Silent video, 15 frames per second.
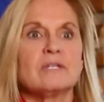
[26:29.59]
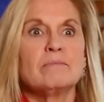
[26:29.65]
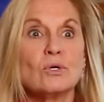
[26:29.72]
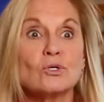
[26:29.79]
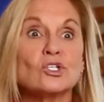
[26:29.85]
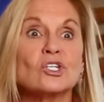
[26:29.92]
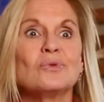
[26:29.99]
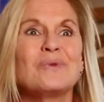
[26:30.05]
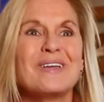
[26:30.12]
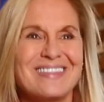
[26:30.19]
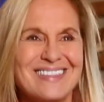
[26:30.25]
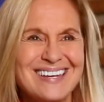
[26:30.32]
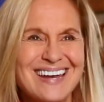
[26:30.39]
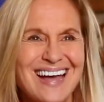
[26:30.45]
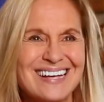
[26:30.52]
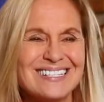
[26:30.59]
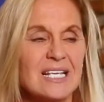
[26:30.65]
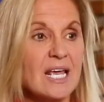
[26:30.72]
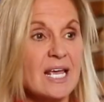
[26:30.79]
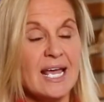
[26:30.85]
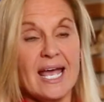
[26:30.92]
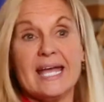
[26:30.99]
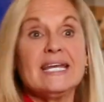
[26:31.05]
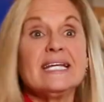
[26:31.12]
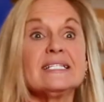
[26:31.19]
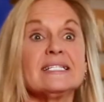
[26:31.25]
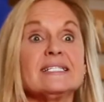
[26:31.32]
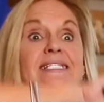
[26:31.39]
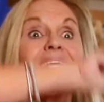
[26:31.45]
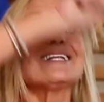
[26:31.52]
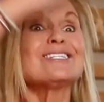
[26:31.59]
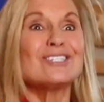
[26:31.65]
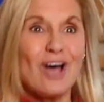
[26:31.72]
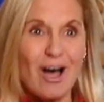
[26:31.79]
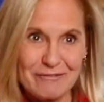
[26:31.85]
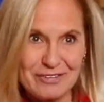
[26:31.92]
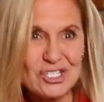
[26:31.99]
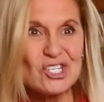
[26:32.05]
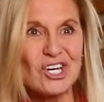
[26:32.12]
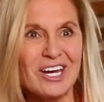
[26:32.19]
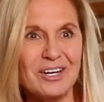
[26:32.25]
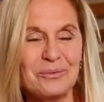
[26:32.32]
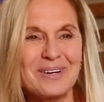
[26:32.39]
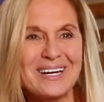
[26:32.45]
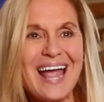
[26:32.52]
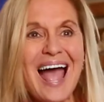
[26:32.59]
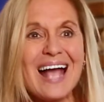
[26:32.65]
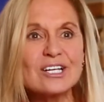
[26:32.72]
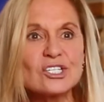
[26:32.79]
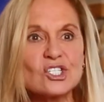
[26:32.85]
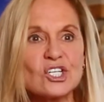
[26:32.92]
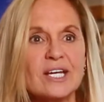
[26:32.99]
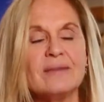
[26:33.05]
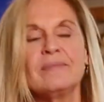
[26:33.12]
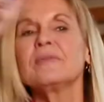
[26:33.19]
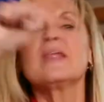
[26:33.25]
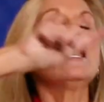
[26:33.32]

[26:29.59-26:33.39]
emotion within us, and it sets off a chain reaction.